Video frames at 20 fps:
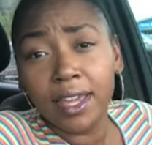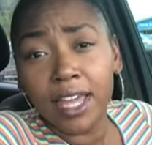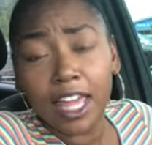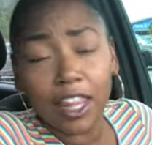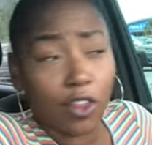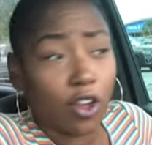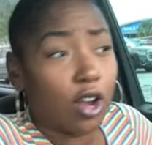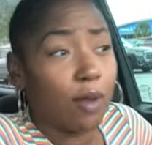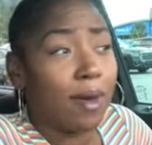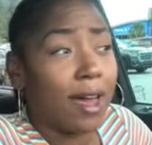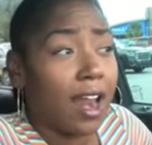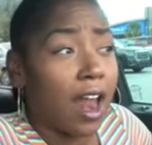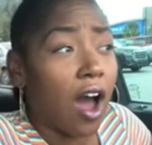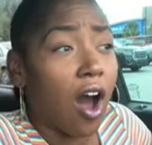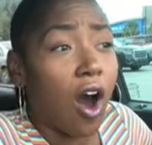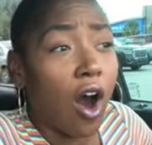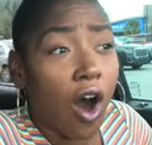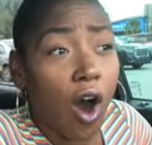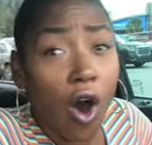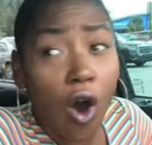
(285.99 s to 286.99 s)
and learn about
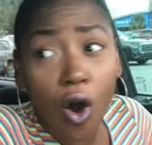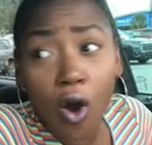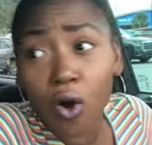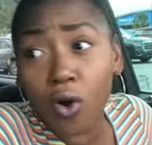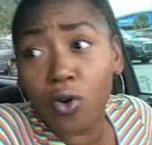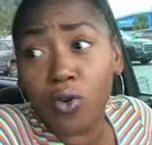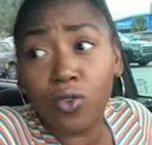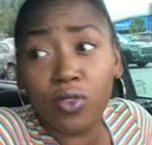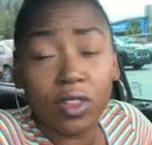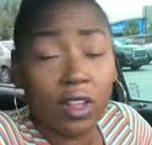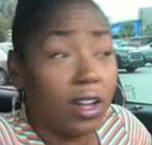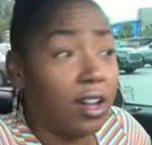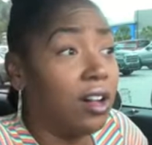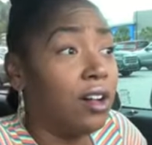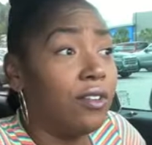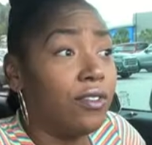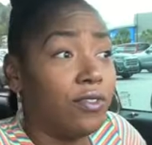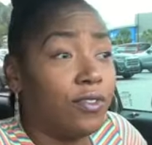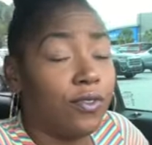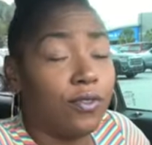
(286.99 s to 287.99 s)
all
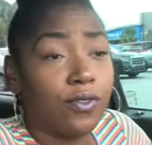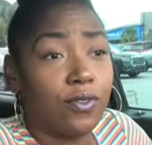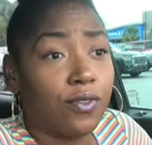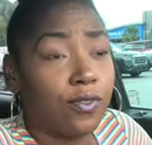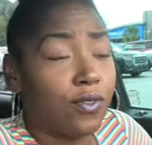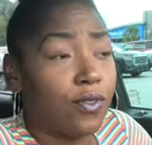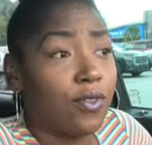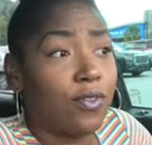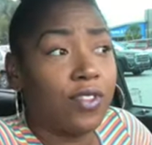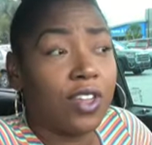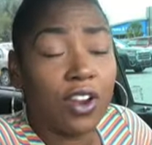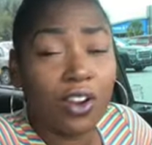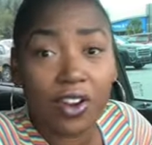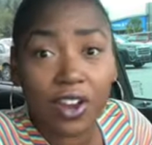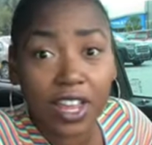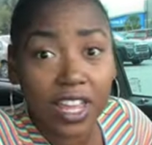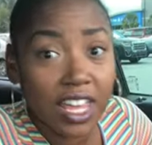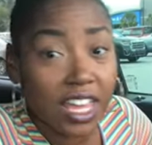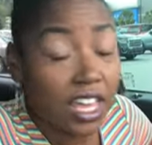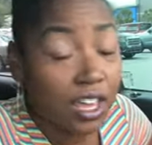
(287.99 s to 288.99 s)
of their
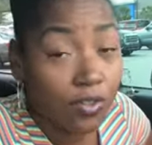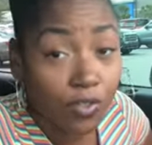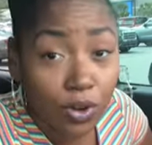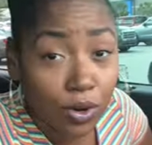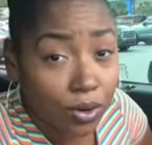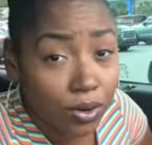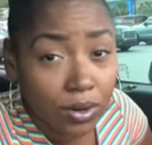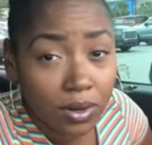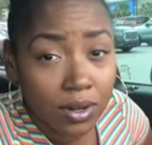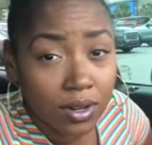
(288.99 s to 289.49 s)
evil,